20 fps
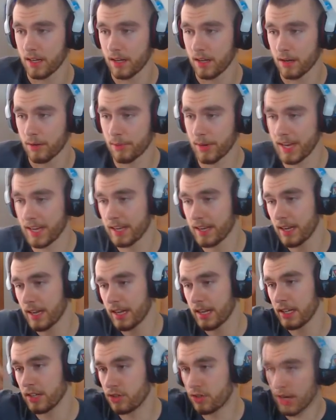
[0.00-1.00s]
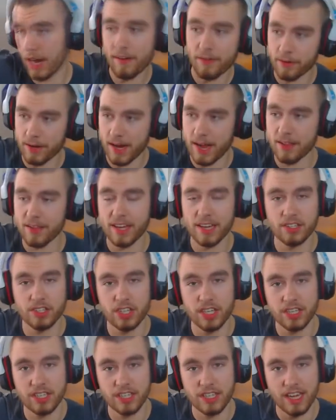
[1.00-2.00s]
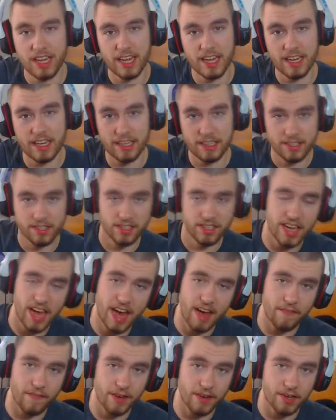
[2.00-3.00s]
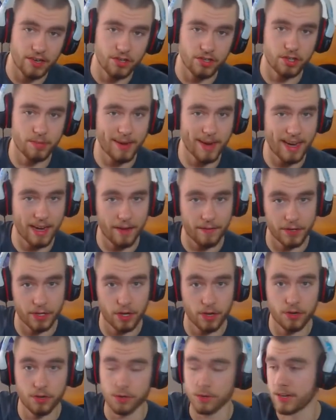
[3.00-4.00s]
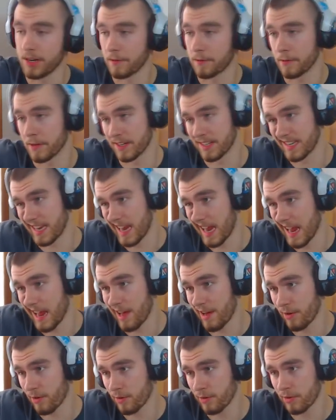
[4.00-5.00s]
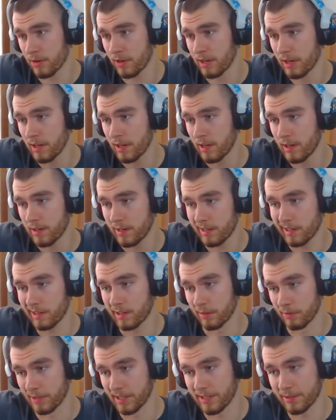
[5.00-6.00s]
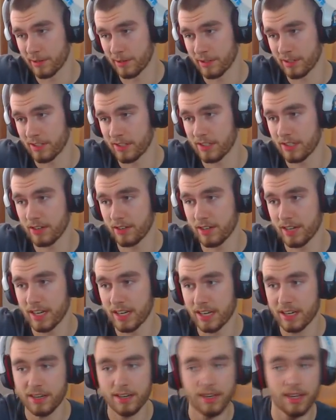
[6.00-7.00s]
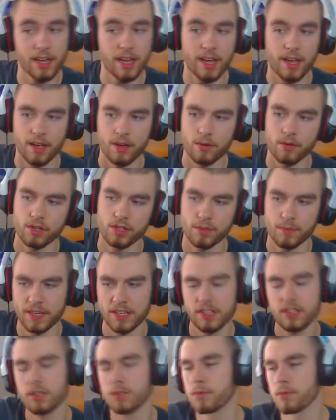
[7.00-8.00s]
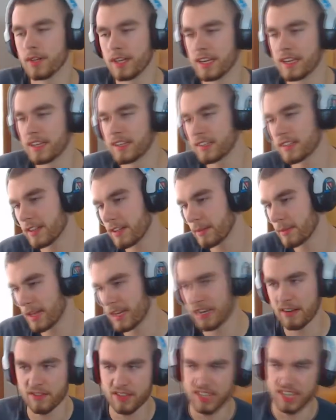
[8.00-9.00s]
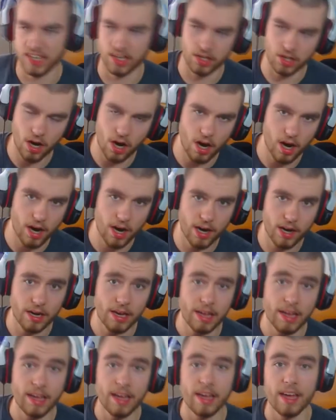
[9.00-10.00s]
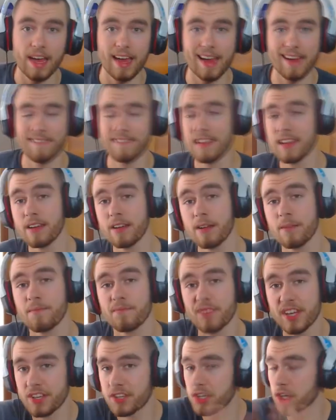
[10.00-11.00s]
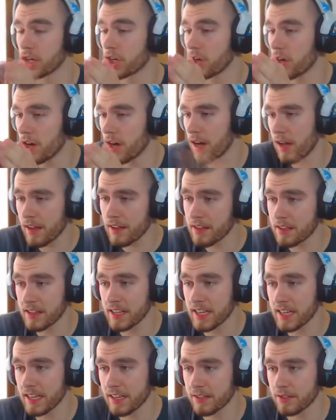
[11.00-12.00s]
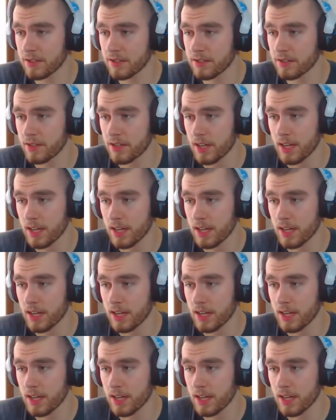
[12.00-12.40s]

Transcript: Right? You drive around like GTA, you scavenge, you might have to go to a different town to get the resources you need, which means you risk, you might have to take a car. And then they took all the things,